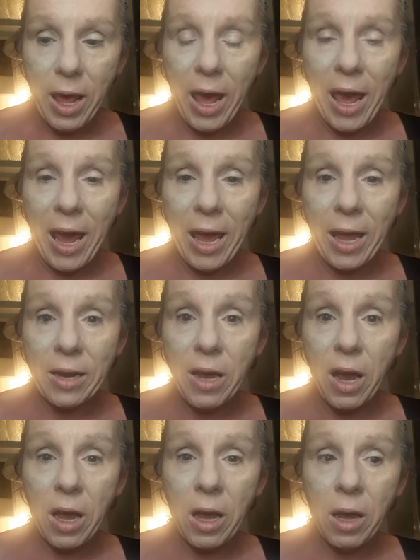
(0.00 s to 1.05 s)
And
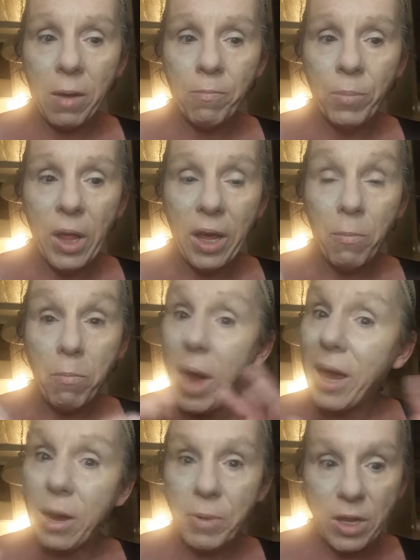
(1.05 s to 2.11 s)

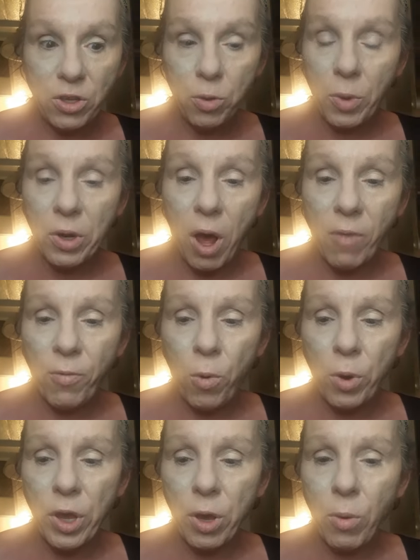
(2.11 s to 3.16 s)
makeup can do a lot
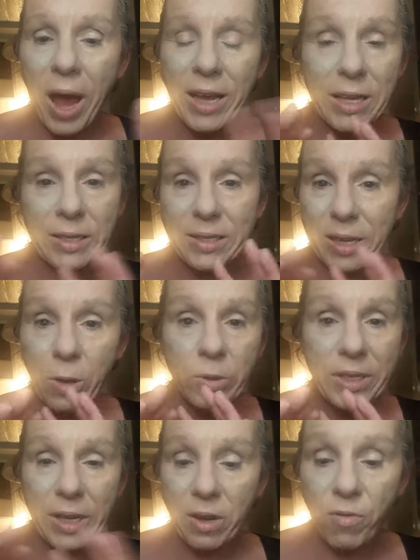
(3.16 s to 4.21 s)
for you. I get so
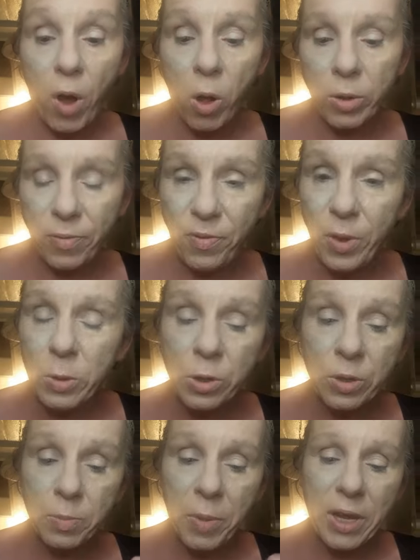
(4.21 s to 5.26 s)
sick of all the
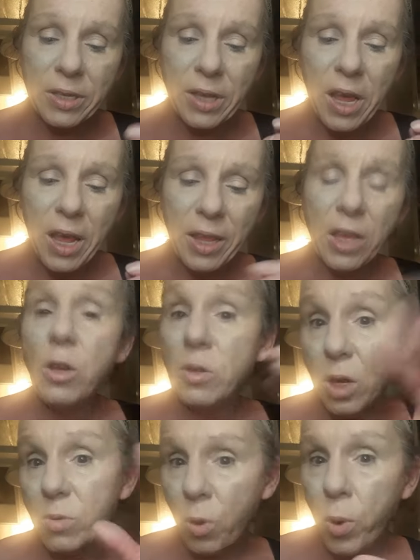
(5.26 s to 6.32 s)
filters because then you
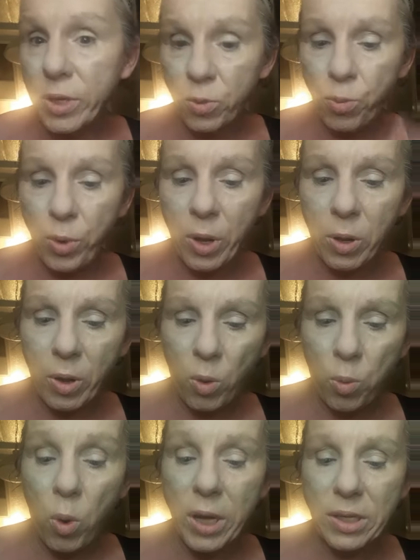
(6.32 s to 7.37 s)
don't know what's real or
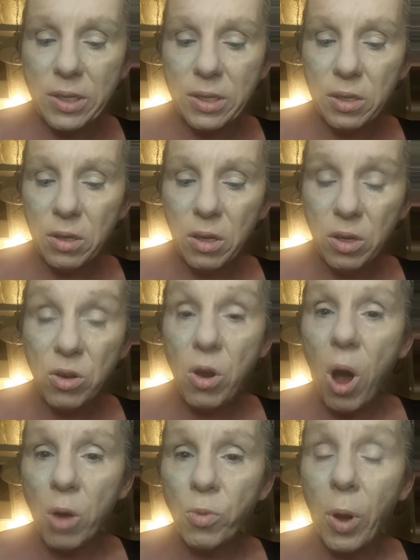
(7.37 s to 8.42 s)
what's
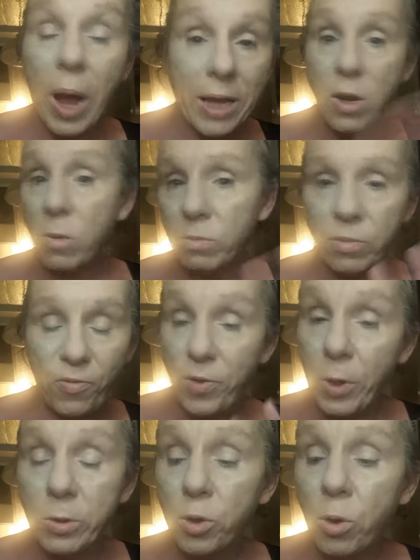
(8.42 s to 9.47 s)
not real. I don't
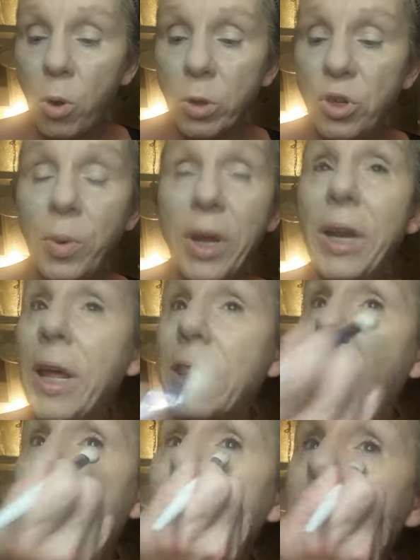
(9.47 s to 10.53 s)
filter or do any of
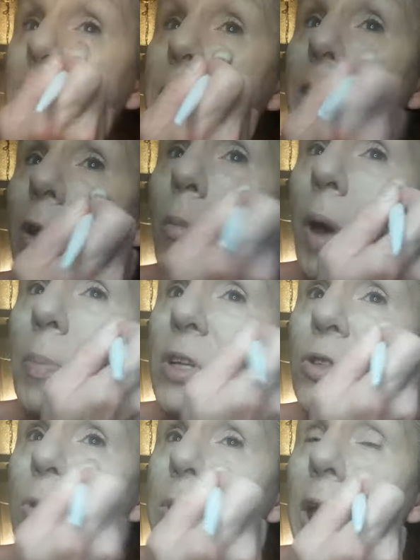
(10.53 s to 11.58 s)
that to any of my
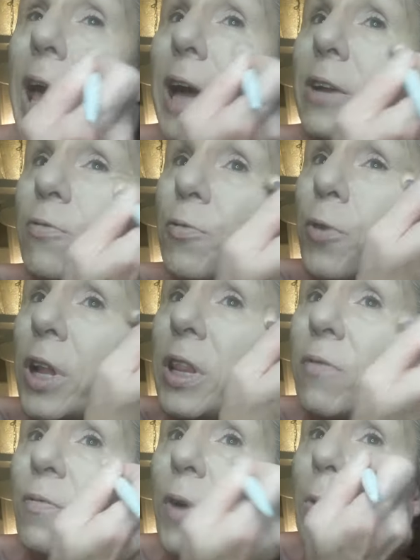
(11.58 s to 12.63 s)
pictures. I had a friend
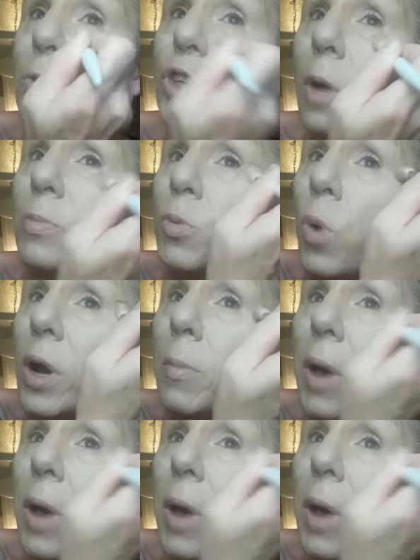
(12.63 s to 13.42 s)
that photoshopped one of